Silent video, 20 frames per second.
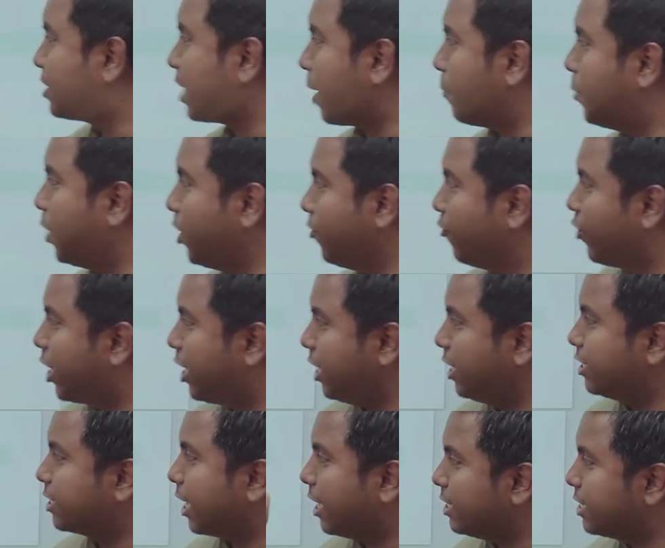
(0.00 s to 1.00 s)
have been very
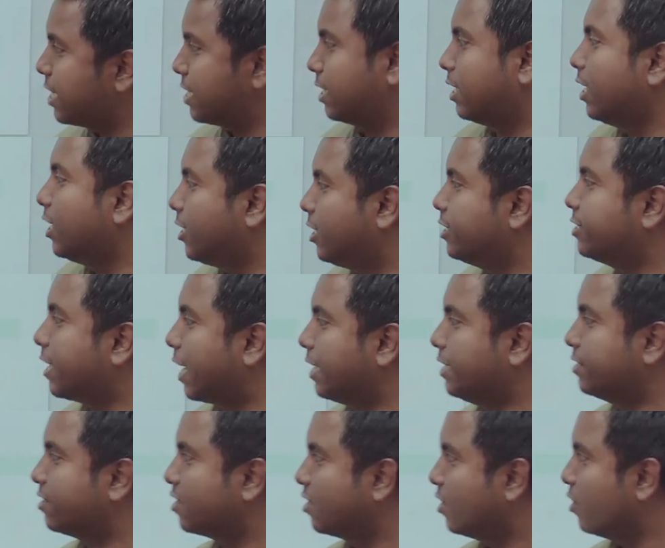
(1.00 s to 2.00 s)
intelligently
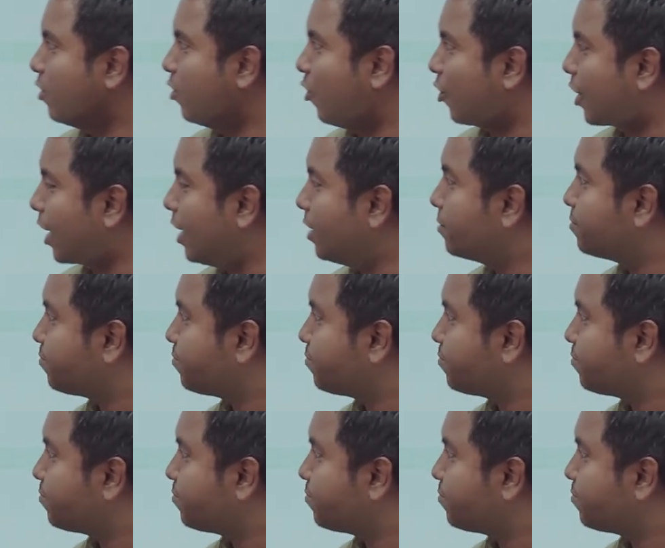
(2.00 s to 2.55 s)
designed. Okay,